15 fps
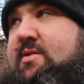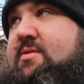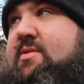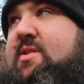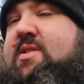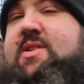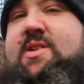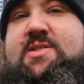
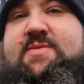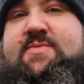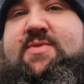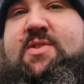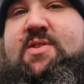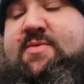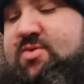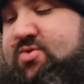
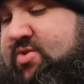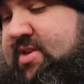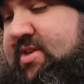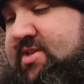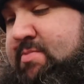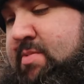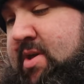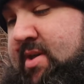
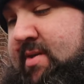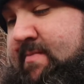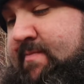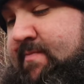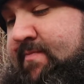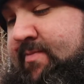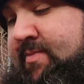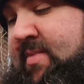3,500
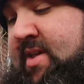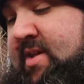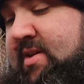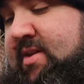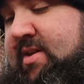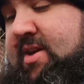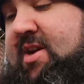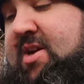
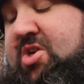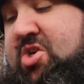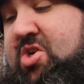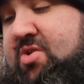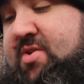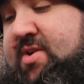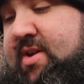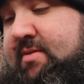XP and a
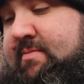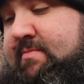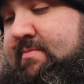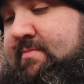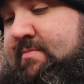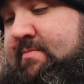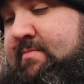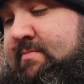shiny.
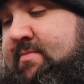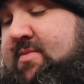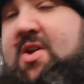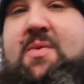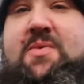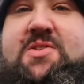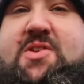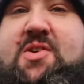
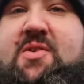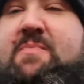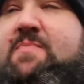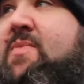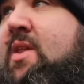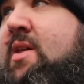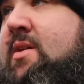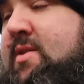No, it's not.
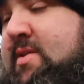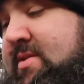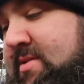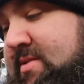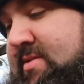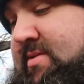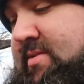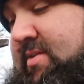
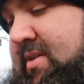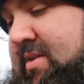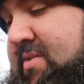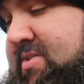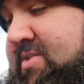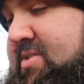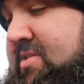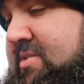No,
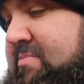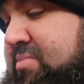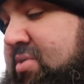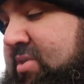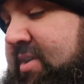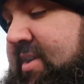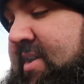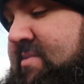it's not.
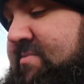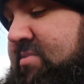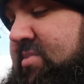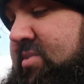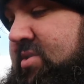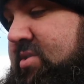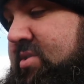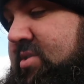But I
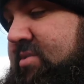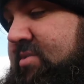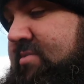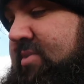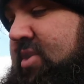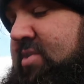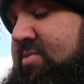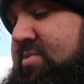am going
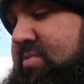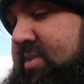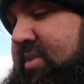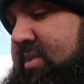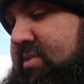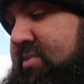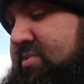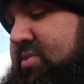to use one
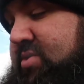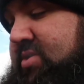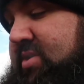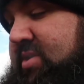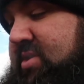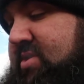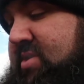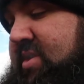of those
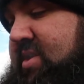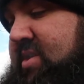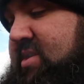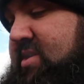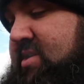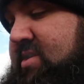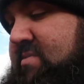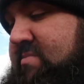and I
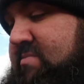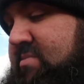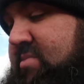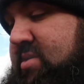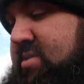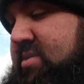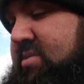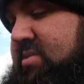am
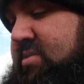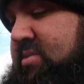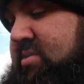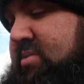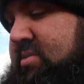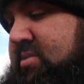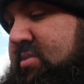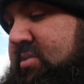
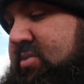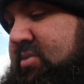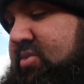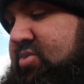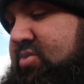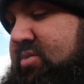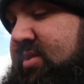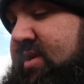going
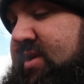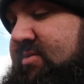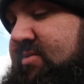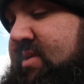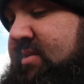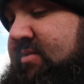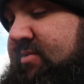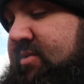to try and get a
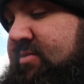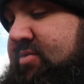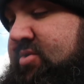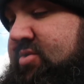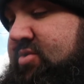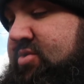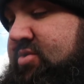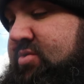grapefruit.
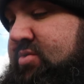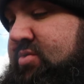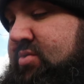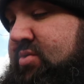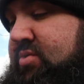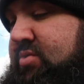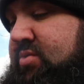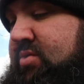
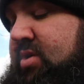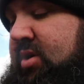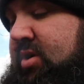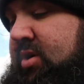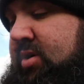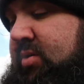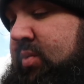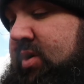Oh,